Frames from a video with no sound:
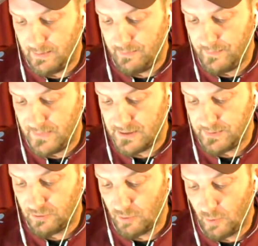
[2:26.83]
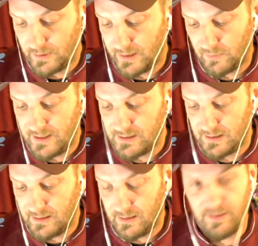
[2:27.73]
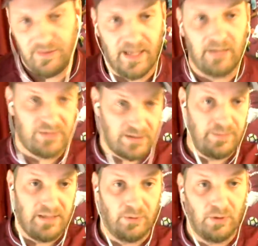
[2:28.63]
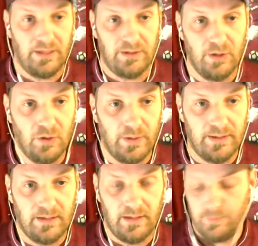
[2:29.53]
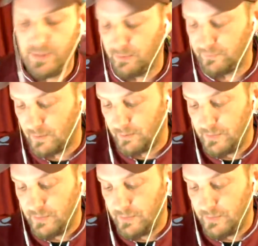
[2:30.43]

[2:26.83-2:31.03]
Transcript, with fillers: it's been growing like crazy. And thanks to people like you and people from,